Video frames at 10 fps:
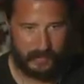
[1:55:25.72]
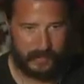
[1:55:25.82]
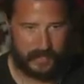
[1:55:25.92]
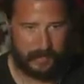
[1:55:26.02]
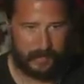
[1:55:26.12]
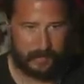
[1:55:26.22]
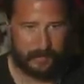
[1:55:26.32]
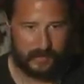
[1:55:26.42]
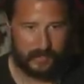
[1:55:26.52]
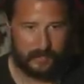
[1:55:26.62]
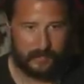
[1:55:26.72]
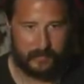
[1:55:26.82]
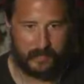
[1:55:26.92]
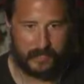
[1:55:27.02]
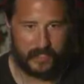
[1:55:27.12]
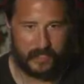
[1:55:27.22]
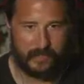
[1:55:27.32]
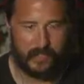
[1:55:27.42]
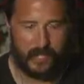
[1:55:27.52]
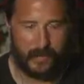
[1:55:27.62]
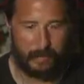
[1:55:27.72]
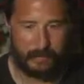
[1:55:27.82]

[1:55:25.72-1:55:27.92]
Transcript: Damn it. That would have been a key stop.